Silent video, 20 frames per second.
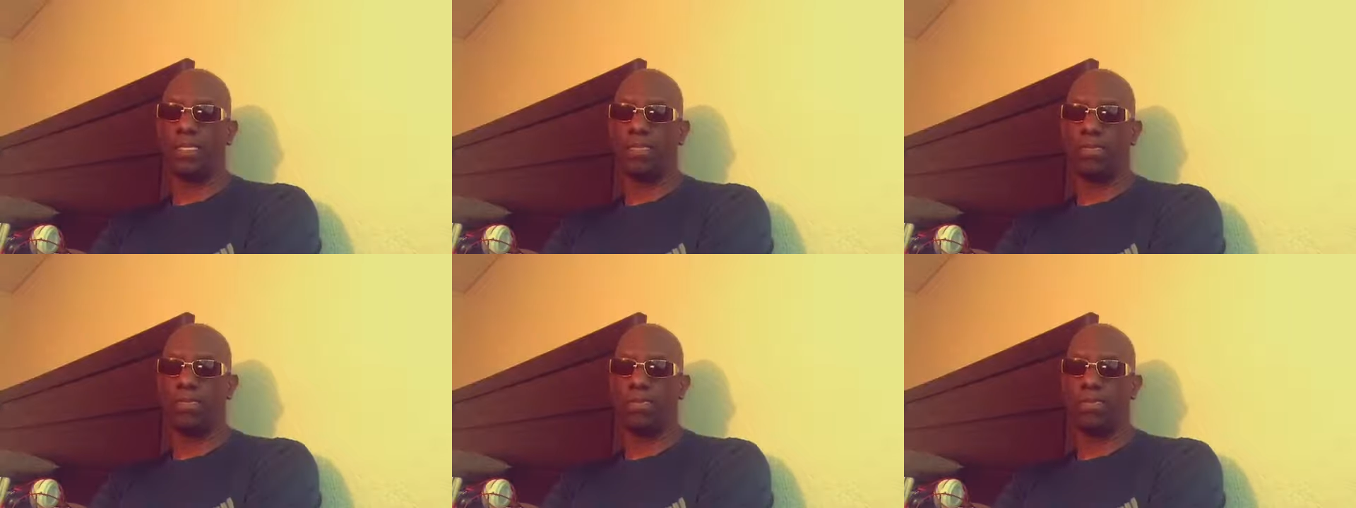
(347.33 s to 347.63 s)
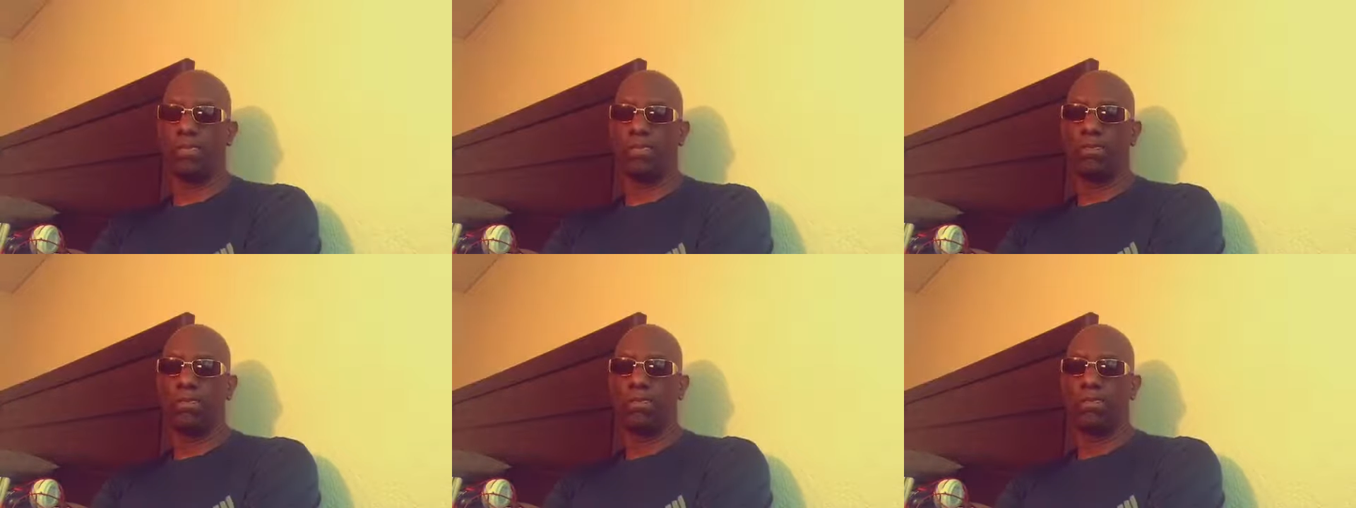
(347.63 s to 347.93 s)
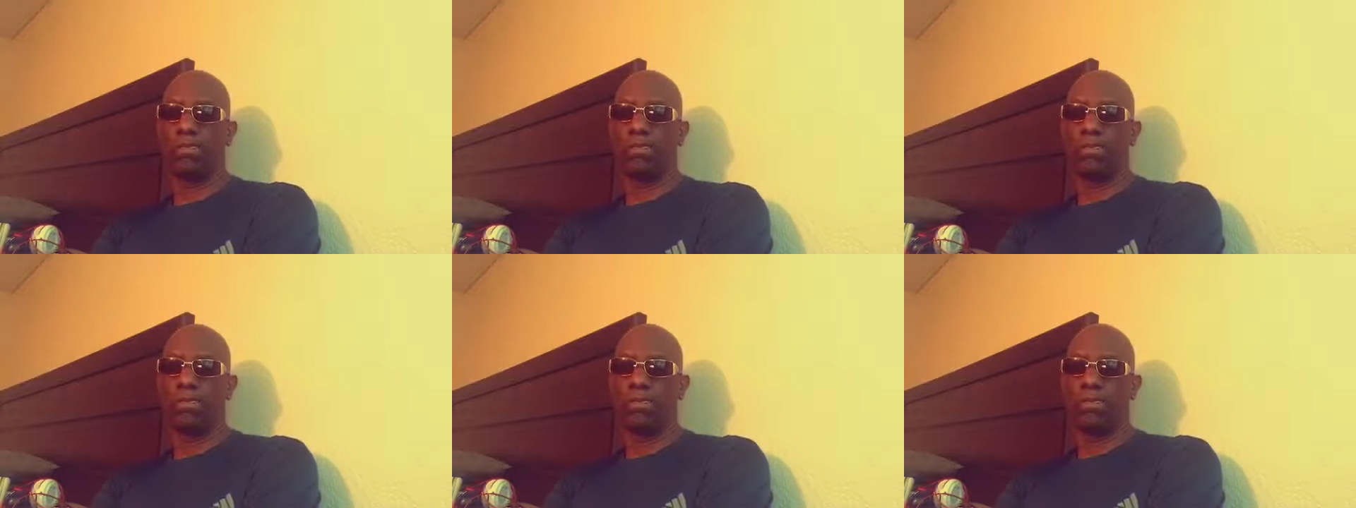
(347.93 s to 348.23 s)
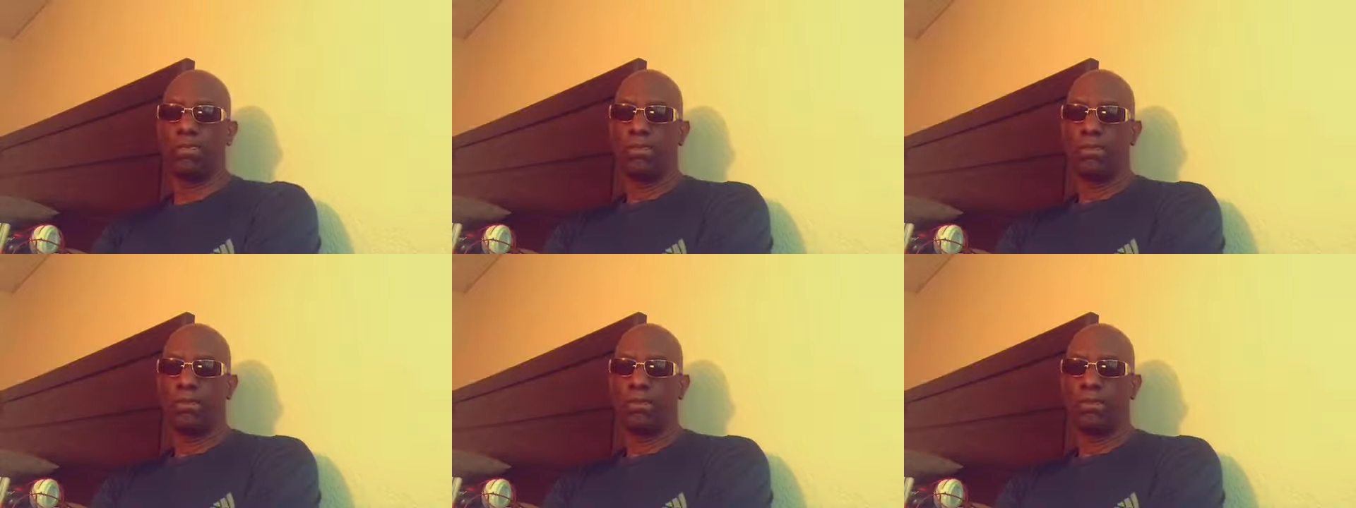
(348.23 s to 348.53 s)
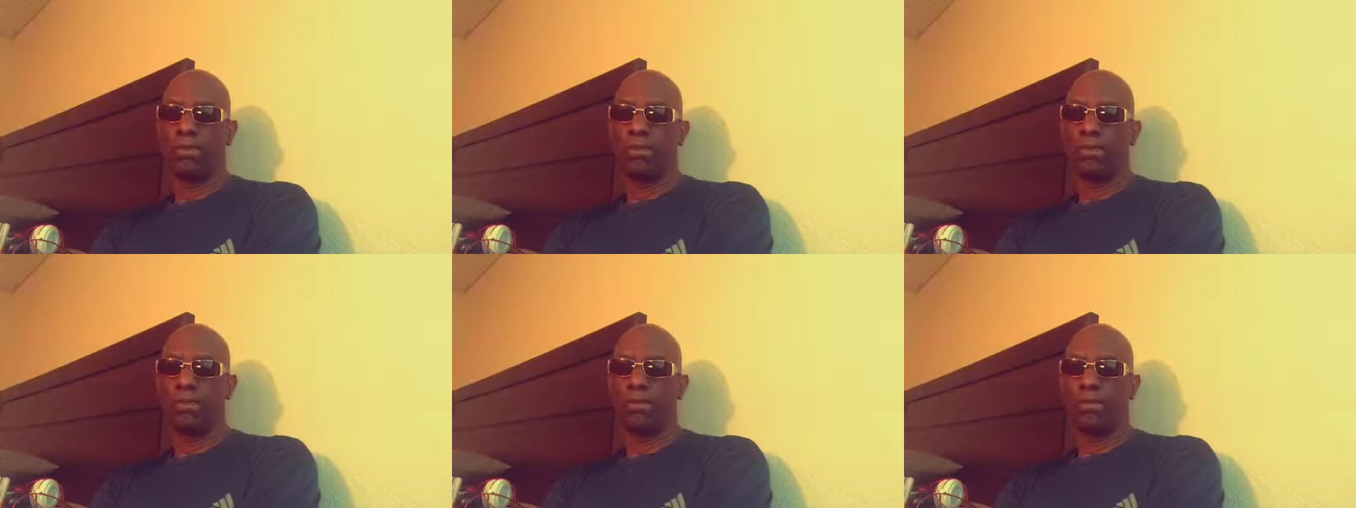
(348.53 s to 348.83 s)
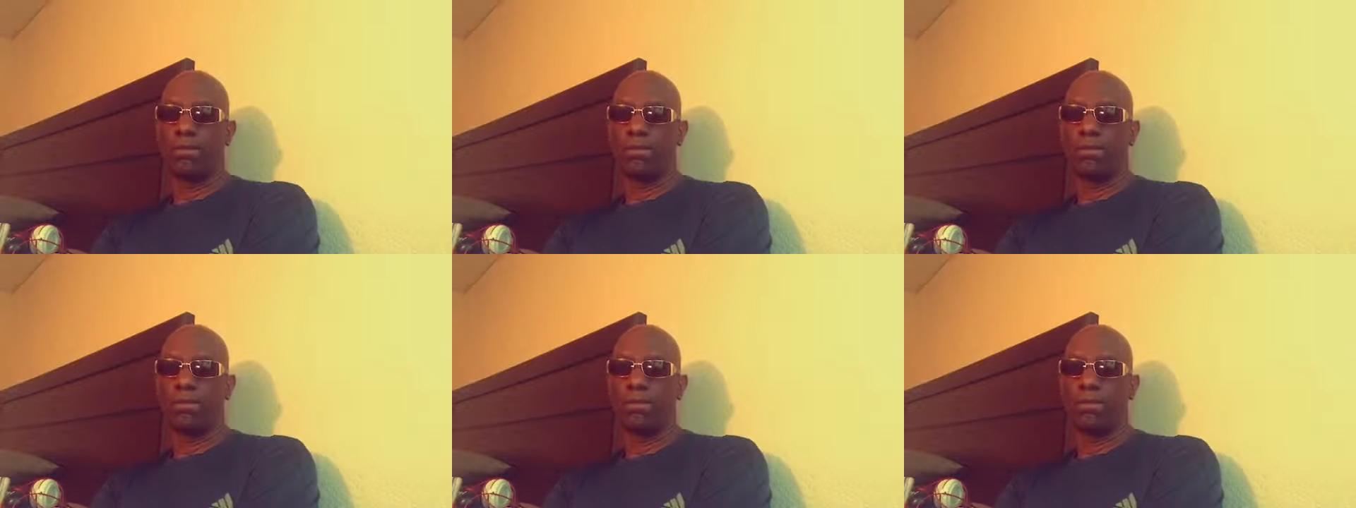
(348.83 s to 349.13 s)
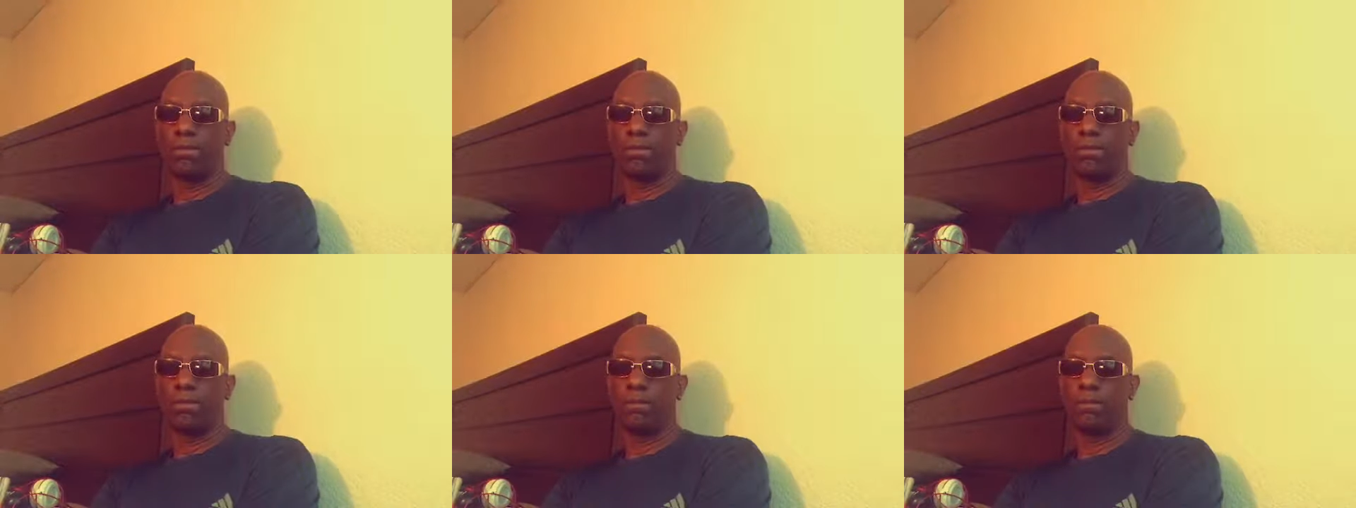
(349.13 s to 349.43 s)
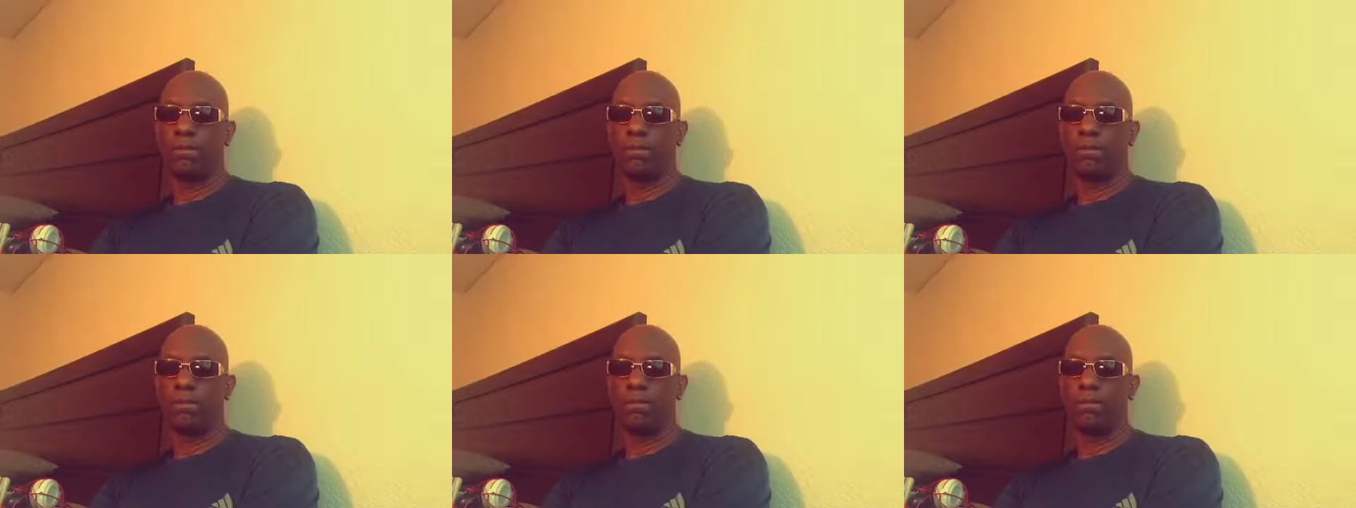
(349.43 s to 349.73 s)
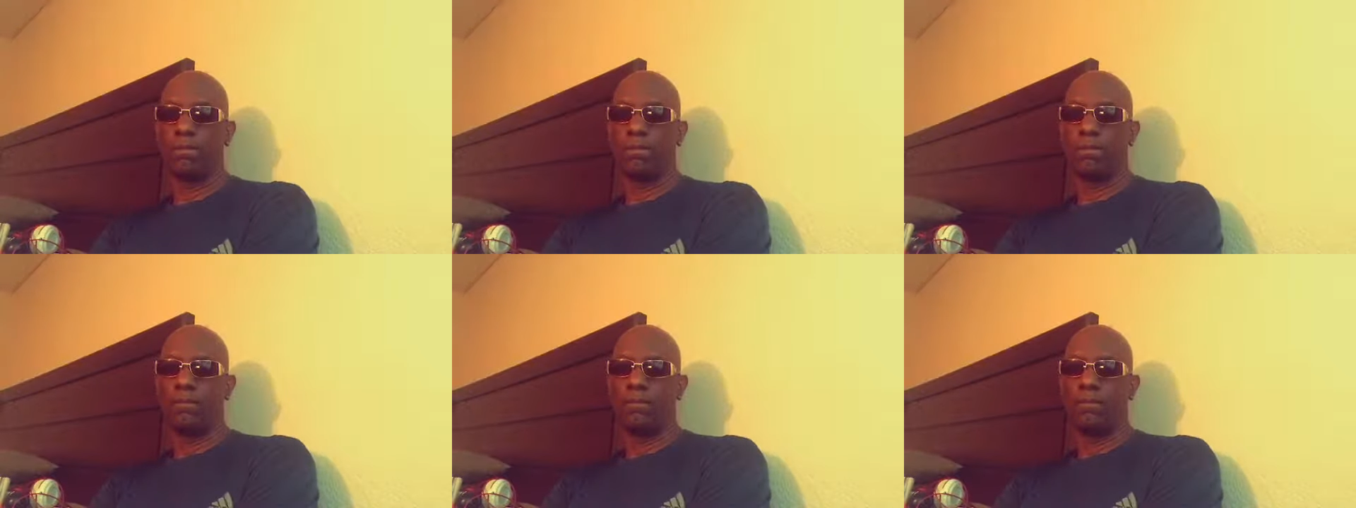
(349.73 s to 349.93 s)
Nothing is said.